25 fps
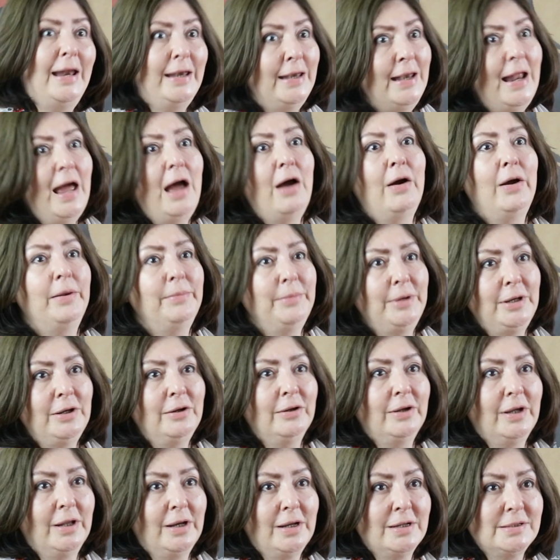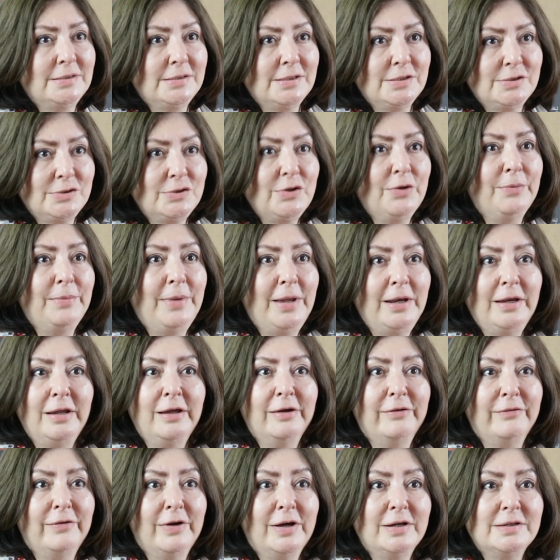And now, I mean, look at us. There's so
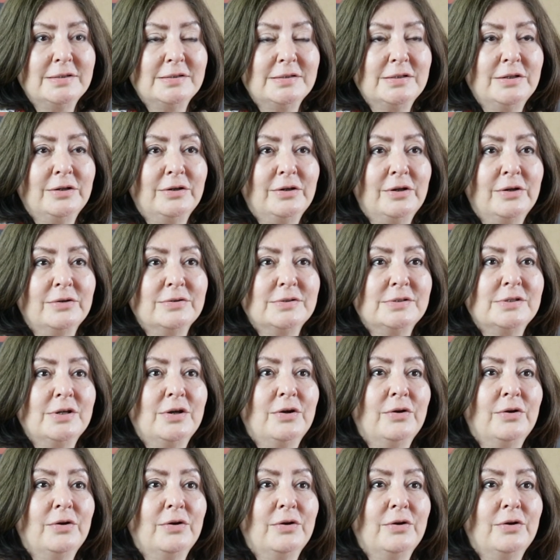many of us, you know.